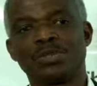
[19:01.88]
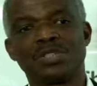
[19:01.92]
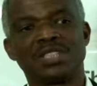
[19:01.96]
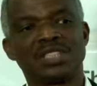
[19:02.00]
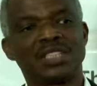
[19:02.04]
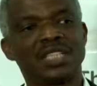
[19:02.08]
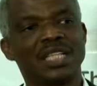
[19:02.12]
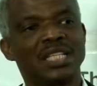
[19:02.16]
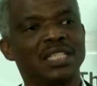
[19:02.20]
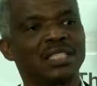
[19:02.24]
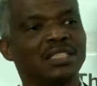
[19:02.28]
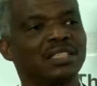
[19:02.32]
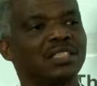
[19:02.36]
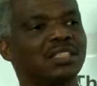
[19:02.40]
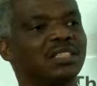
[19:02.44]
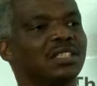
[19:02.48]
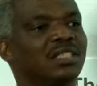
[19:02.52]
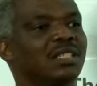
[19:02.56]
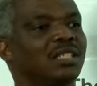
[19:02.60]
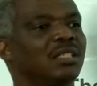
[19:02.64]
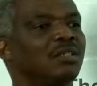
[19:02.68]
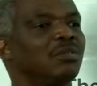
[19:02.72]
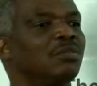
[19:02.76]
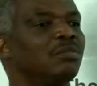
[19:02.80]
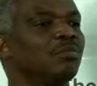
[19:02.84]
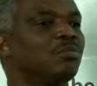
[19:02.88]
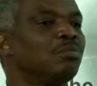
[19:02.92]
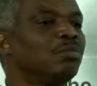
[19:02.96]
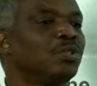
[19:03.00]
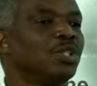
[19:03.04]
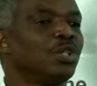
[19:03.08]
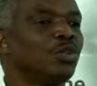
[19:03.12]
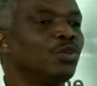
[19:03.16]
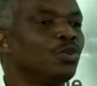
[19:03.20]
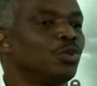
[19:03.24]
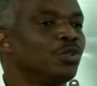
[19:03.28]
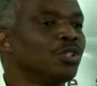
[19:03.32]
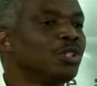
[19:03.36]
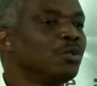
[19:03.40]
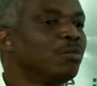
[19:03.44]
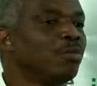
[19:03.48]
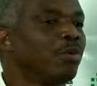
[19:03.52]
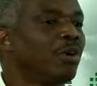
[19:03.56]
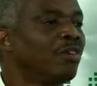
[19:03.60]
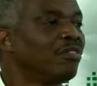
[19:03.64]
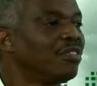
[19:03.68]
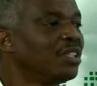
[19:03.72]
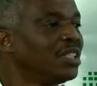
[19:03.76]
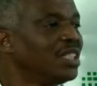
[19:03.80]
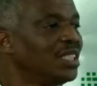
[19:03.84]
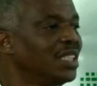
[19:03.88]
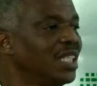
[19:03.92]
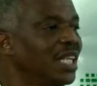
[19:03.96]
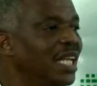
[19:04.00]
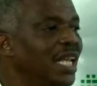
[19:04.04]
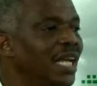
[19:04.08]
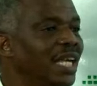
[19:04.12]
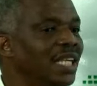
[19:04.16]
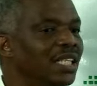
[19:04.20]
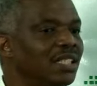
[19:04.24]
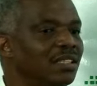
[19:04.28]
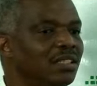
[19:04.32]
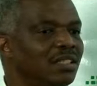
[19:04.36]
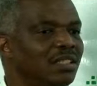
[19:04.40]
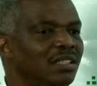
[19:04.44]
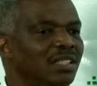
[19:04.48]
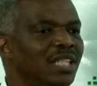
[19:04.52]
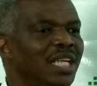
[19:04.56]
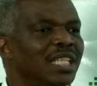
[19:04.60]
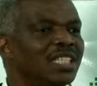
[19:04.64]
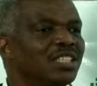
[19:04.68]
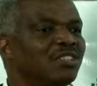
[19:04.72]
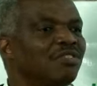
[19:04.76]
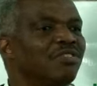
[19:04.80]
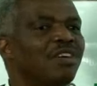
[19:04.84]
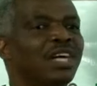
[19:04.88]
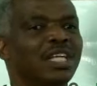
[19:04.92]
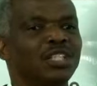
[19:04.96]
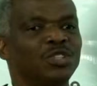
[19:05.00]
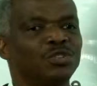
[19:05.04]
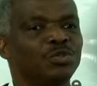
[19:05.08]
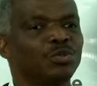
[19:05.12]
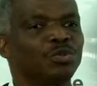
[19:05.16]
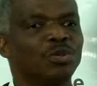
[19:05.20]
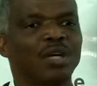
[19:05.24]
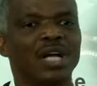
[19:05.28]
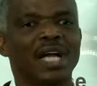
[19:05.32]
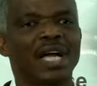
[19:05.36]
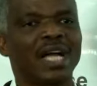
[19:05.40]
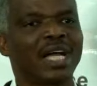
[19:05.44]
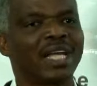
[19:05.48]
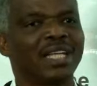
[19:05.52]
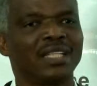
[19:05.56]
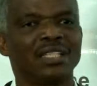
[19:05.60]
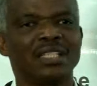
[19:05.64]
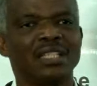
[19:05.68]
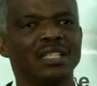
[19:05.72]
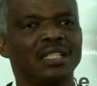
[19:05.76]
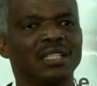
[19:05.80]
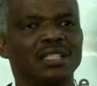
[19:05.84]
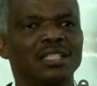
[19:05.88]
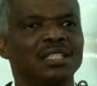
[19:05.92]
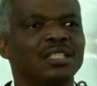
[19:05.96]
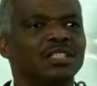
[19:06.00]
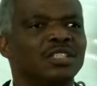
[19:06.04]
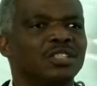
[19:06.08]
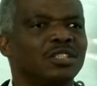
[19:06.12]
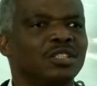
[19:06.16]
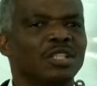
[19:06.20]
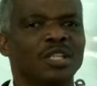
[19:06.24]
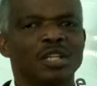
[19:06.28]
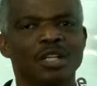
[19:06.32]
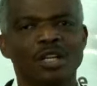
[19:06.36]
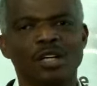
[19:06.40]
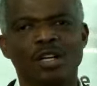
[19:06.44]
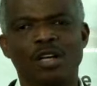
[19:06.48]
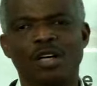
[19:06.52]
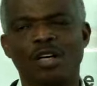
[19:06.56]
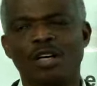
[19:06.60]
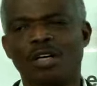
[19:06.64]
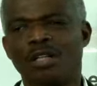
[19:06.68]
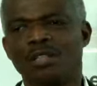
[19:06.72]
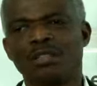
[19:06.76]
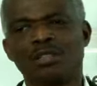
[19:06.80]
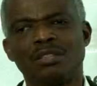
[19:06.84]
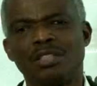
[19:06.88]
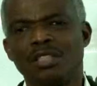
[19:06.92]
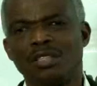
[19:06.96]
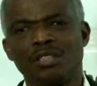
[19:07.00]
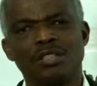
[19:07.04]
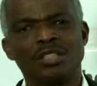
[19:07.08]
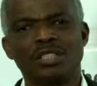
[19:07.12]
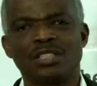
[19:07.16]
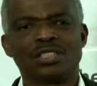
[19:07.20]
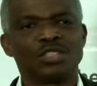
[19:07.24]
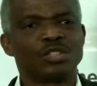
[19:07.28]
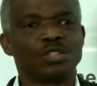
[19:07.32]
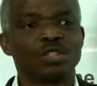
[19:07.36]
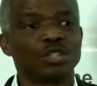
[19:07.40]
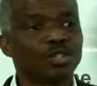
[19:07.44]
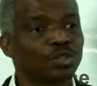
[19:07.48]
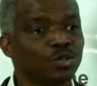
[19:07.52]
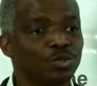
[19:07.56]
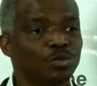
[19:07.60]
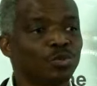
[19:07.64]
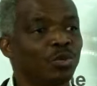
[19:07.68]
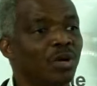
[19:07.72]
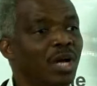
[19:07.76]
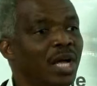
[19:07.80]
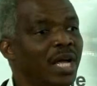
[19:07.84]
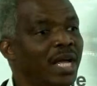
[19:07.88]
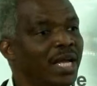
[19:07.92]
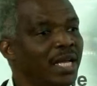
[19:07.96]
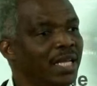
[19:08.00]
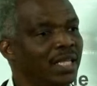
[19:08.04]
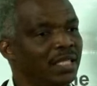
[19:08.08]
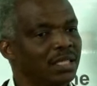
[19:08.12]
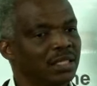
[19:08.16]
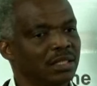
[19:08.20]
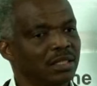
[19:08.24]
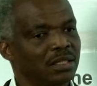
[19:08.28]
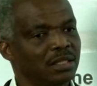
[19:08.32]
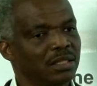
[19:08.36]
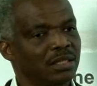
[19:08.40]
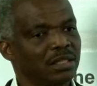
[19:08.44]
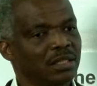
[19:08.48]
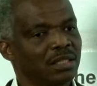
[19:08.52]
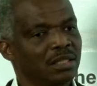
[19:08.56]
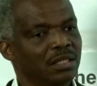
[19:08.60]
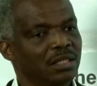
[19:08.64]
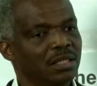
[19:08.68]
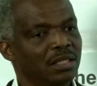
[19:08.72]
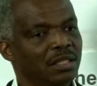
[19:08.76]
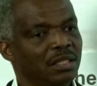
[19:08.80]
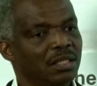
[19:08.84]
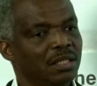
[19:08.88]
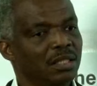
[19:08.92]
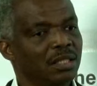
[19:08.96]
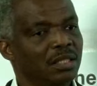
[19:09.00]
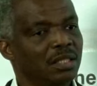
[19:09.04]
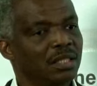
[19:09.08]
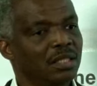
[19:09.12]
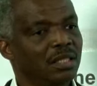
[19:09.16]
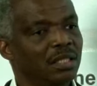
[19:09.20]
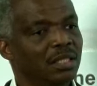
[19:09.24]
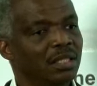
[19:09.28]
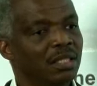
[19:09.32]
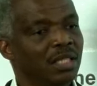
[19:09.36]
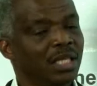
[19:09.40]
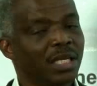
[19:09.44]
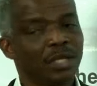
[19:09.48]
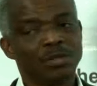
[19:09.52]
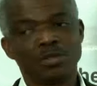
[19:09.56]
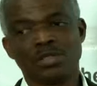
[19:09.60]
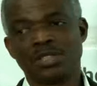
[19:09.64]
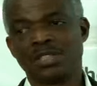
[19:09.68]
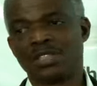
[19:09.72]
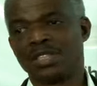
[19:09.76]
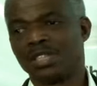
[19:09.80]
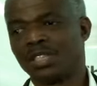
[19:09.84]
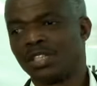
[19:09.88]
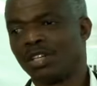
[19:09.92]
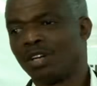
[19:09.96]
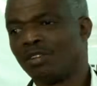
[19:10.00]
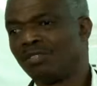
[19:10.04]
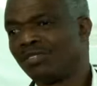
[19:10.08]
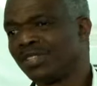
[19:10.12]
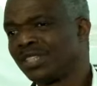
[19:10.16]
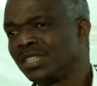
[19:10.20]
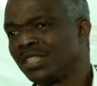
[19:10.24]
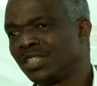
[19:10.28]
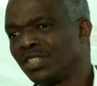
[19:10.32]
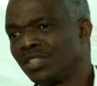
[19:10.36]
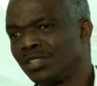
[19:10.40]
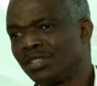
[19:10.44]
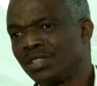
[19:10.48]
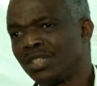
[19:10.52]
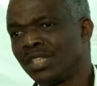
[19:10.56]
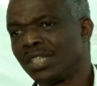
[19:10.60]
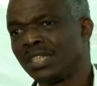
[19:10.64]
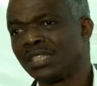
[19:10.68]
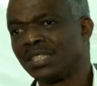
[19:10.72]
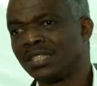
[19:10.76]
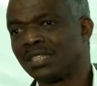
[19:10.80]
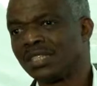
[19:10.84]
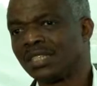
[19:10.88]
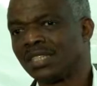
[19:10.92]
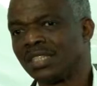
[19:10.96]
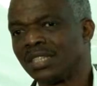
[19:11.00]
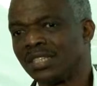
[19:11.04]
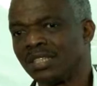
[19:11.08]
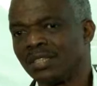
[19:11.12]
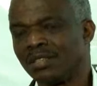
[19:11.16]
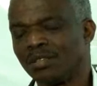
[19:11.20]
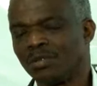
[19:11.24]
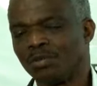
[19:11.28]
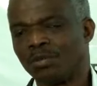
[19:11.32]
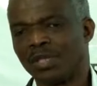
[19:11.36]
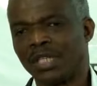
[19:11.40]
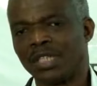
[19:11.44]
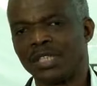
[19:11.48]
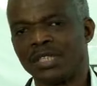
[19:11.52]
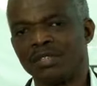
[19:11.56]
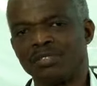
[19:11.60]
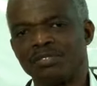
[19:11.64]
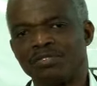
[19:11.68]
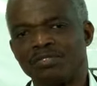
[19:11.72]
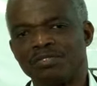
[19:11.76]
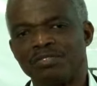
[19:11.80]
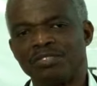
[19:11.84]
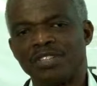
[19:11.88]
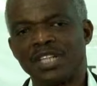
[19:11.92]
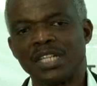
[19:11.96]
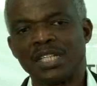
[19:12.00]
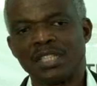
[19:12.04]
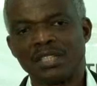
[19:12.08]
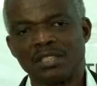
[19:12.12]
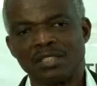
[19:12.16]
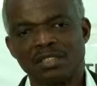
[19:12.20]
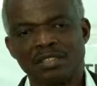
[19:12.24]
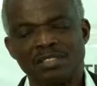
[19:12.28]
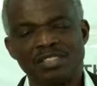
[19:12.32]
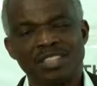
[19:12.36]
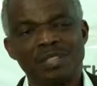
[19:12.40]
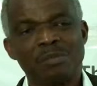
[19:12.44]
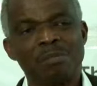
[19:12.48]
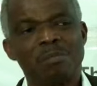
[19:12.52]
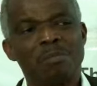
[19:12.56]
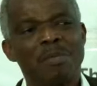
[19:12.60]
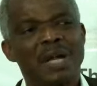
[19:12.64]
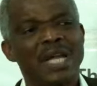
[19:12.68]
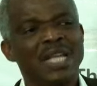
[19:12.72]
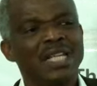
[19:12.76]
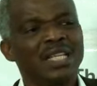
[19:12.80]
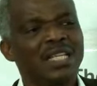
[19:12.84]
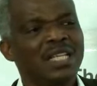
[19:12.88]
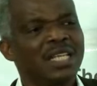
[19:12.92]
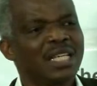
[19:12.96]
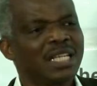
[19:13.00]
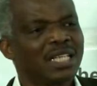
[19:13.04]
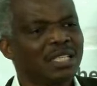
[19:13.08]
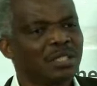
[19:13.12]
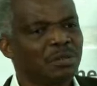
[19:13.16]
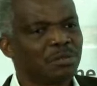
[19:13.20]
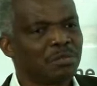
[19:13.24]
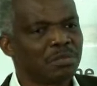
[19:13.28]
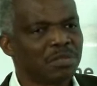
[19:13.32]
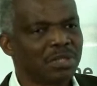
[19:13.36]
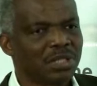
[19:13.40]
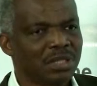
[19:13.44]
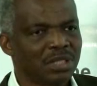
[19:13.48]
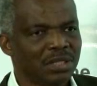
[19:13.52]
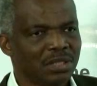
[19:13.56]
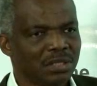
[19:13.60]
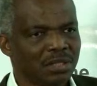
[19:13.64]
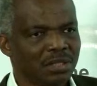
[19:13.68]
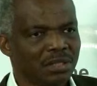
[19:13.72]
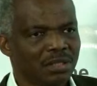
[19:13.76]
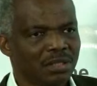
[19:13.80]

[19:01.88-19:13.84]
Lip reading: 79% below the poverty line. That's far too high. It's just too high. I was in a conversation yesterday where a friend reminded me